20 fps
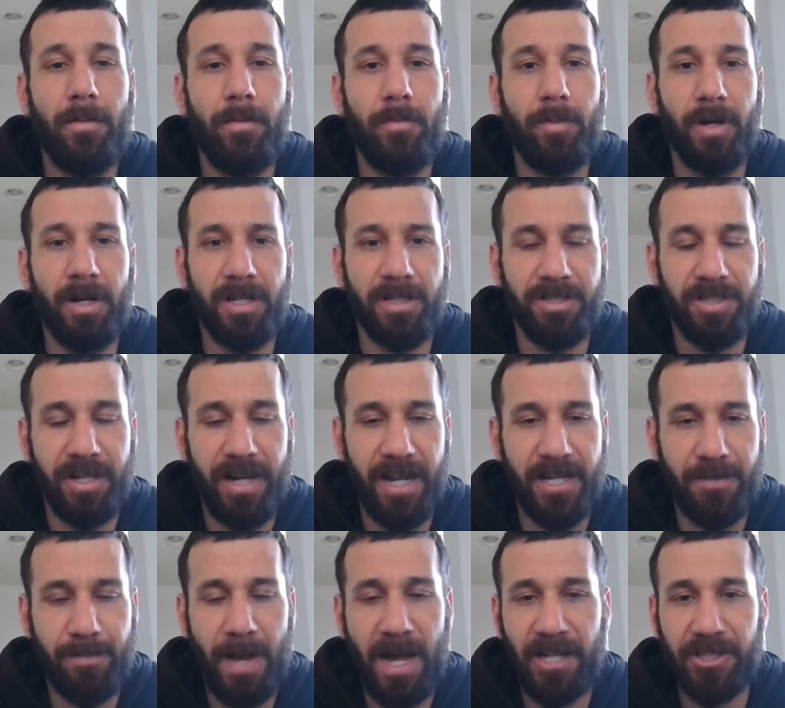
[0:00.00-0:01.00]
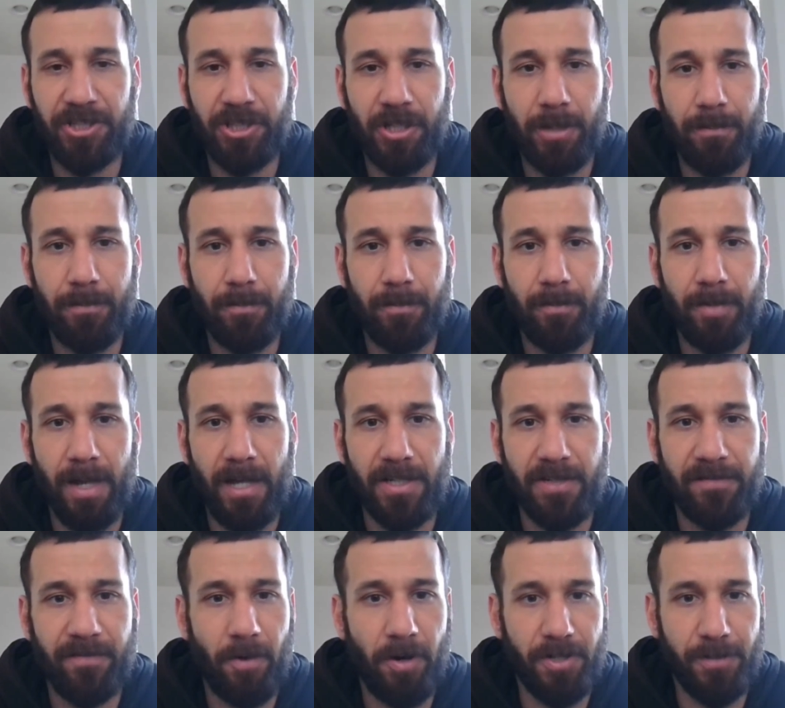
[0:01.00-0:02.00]
But in today's matchup,
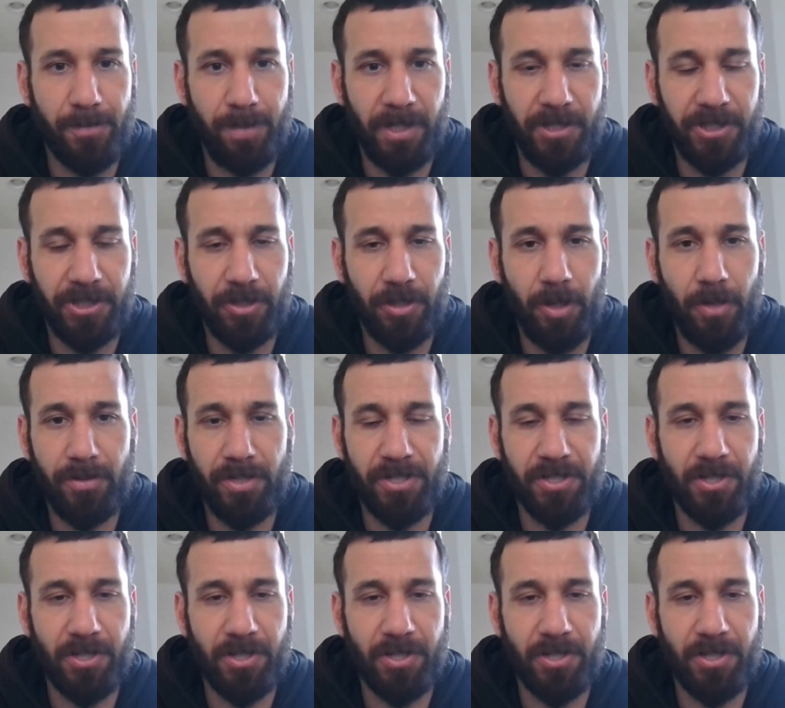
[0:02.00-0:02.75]
as far as pitching goes,